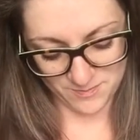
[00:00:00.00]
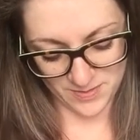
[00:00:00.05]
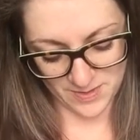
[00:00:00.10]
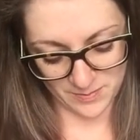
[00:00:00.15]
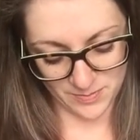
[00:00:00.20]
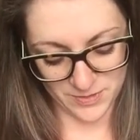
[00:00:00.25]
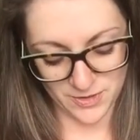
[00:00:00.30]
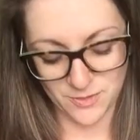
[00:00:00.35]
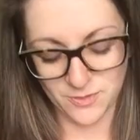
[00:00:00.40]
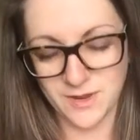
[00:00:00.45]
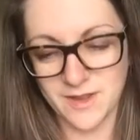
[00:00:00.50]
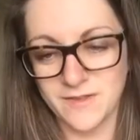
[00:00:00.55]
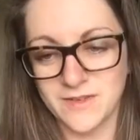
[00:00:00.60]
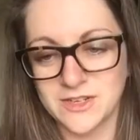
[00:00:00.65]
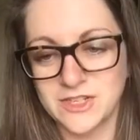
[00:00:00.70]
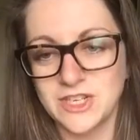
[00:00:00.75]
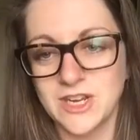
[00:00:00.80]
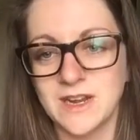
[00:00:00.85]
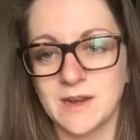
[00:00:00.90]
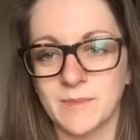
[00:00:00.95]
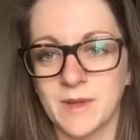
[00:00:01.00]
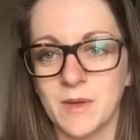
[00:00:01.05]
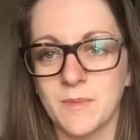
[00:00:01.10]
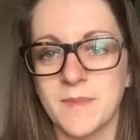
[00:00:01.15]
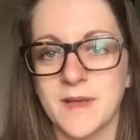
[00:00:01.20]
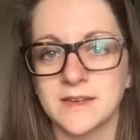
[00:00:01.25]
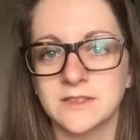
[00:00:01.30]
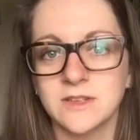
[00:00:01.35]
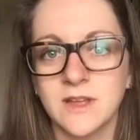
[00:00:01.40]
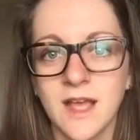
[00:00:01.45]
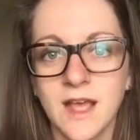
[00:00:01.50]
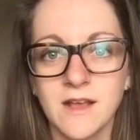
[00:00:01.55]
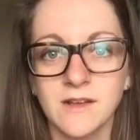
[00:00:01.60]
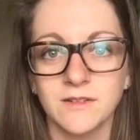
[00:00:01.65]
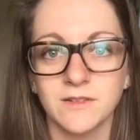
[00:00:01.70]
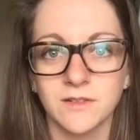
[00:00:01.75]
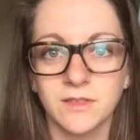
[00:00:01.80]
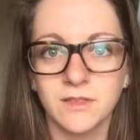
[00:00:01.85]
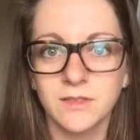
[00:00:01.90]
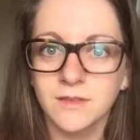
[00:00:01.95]
people don't give a shit about mental
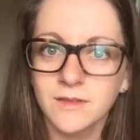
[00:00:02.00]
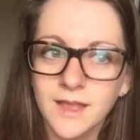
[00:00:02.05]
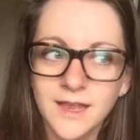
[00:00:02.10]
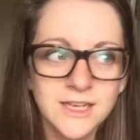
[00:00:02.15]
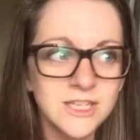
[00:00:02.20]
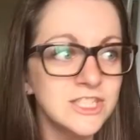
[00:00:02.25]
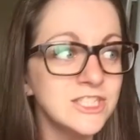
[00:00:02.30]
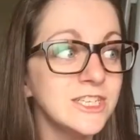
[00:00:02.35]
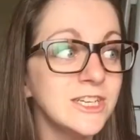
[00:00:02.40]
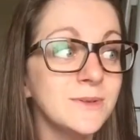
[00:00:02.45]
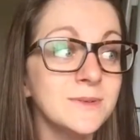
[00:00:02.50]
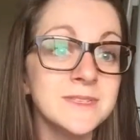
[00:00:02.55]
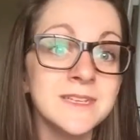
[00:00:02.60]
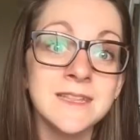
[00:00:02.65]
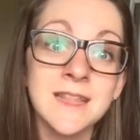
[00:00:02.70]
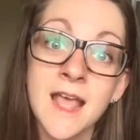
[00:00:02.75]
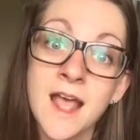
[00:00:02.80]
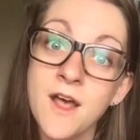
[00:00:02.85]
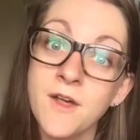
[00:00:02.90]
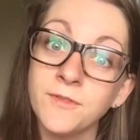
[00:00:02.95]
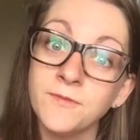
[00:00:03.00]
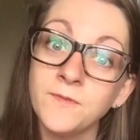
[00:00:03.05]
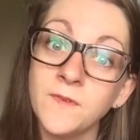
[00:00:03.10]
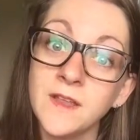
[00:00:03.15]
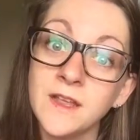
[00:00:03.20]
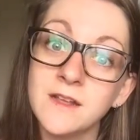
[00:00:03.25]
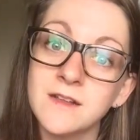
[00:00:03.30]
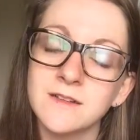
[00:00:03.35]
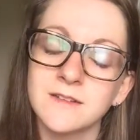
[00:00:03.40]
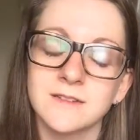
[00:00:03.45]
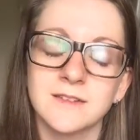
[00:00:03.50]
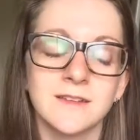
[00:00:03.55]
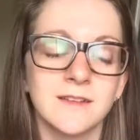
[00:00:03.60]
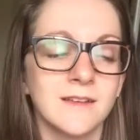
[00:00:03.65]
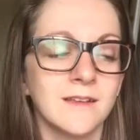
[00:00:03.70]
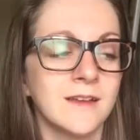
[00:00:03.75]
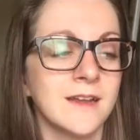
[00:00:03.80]
health. And she was in the health field.